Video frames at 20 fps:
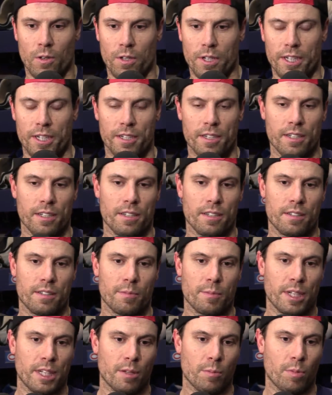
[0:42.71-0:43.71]
here
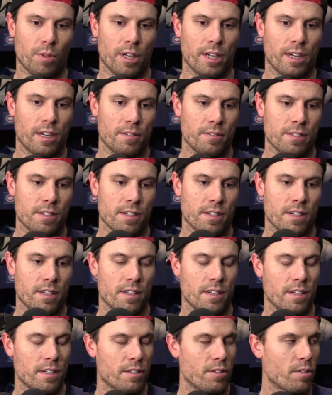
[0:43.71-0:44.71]
to make the playoffs
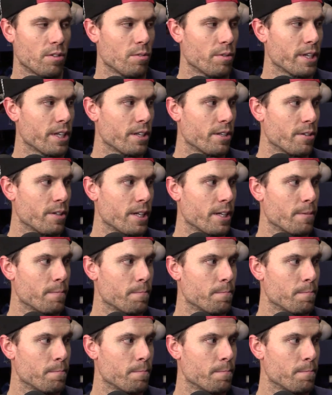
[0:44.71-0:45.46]
and do what we can do here.